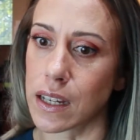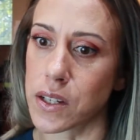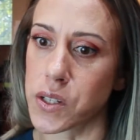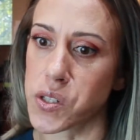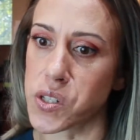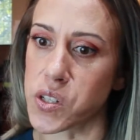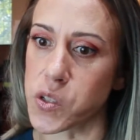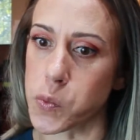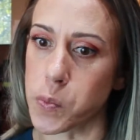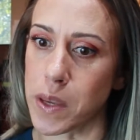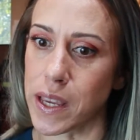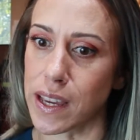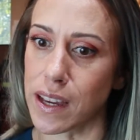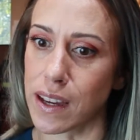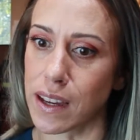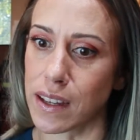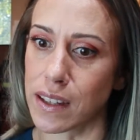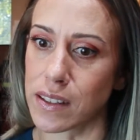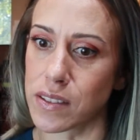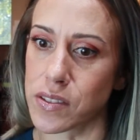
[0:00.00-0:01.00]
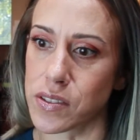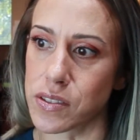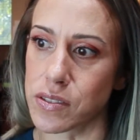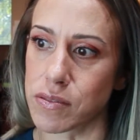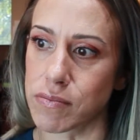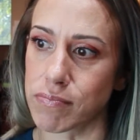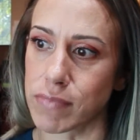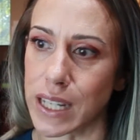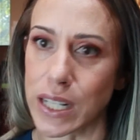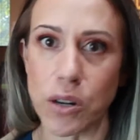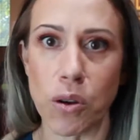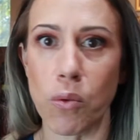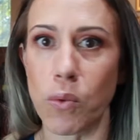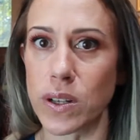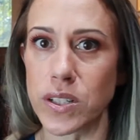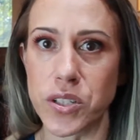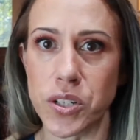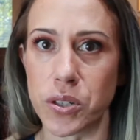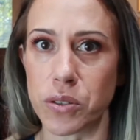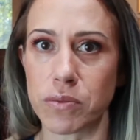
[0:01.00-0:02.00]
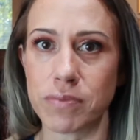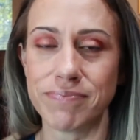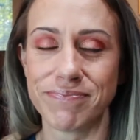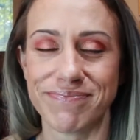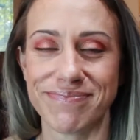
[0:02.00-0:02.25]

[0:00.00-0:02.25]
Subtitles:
Just because I don't want to.